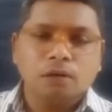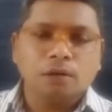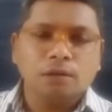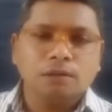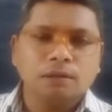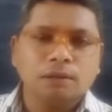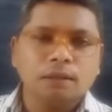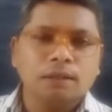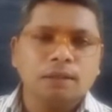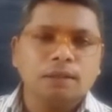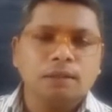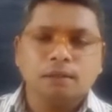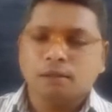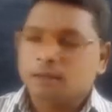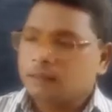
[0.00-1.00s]
they
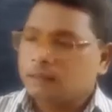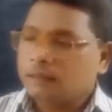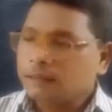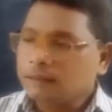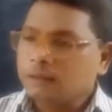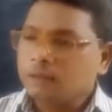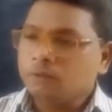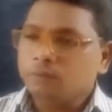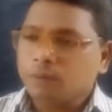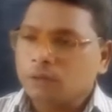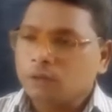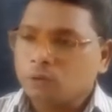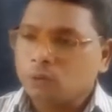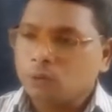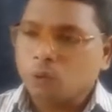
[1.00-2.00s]
didn't want
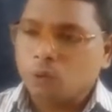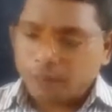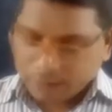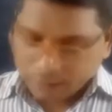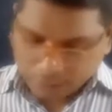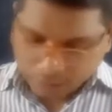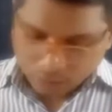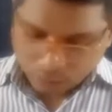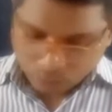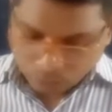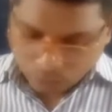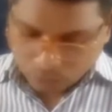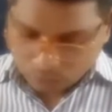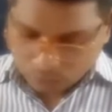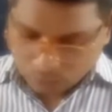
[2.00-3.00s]
to grow indigo,
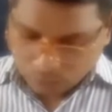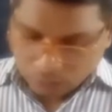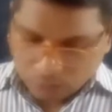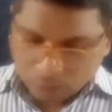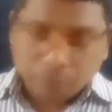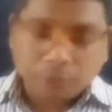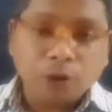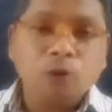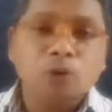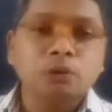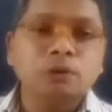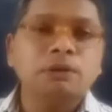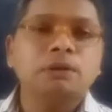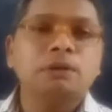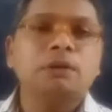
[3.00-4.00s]

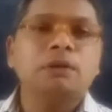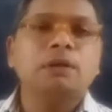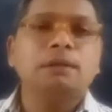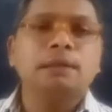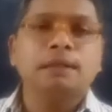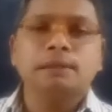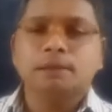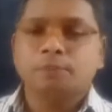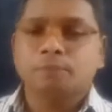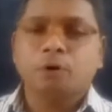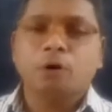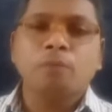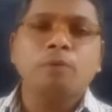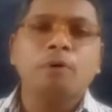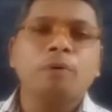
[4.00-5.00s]
because there is a
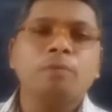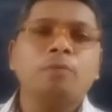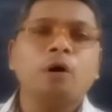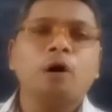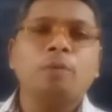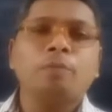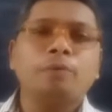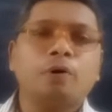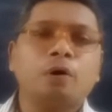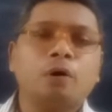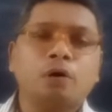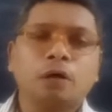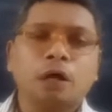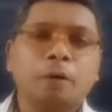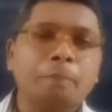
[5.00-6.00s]
problem of
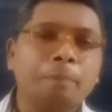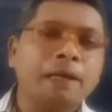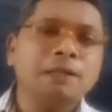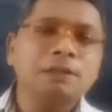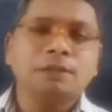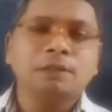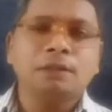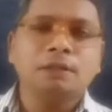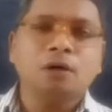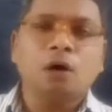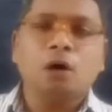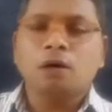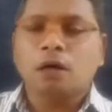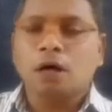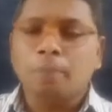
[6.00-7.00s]
or comparison
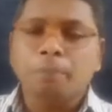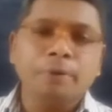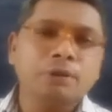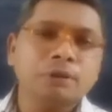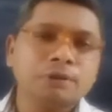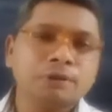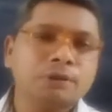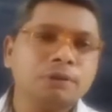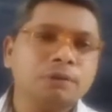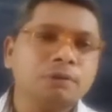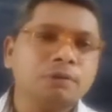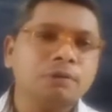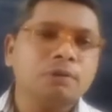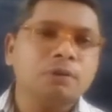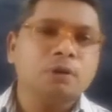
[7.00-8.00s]
or competition
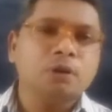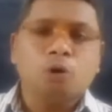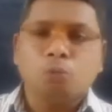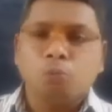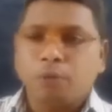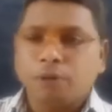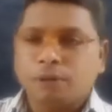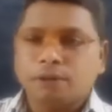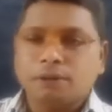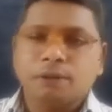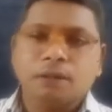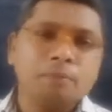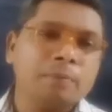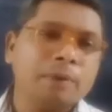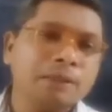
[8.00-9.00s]
with the German